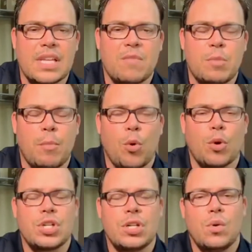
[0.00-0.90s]
of
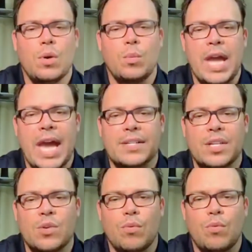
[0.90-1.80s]
proportion, Lord. We ask that
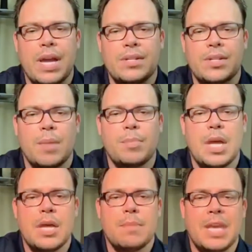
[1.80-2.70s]
you would raise up
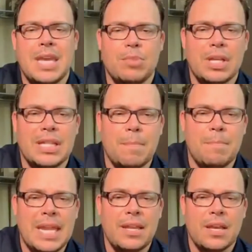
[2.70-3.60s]
people in the
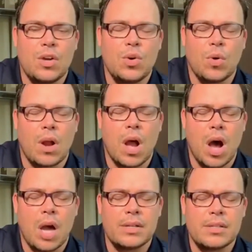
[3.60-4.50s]
media who are
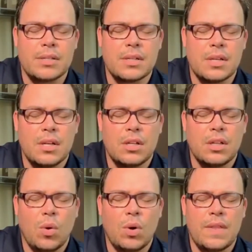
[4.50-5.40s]
honest.
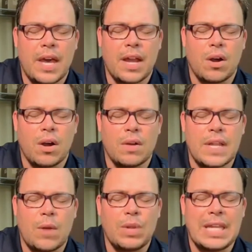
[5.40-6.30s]
Lord, that are
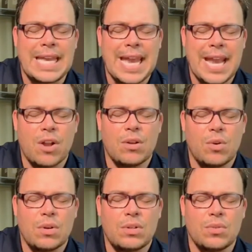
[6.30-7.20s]
that really care,
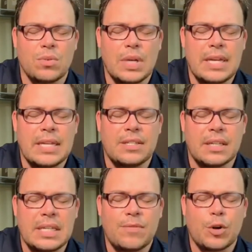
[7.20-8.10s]
Lord, to
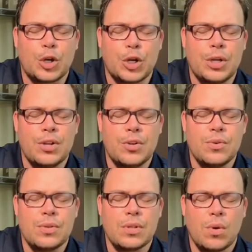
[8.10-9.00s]
deliver good
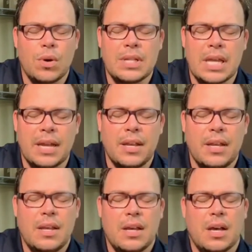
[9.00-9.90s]
news, Lord, that
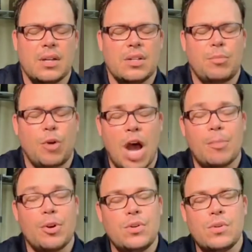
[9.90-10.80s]
uh,
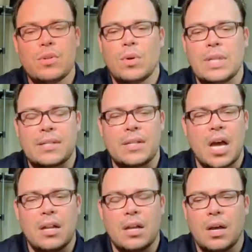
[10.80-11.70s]
proper news, Lord, that's
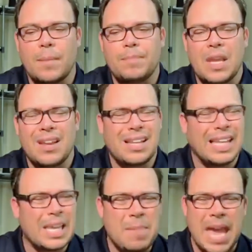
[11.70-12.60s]
not um,
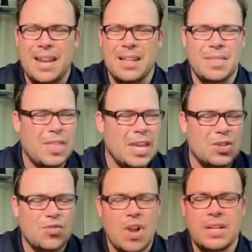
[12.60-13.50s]
clickbait and things
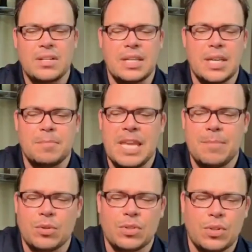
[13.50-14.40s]
trying to get
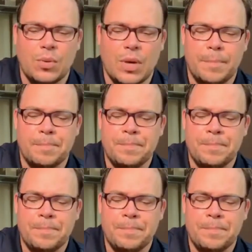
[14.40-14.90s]
people to uh,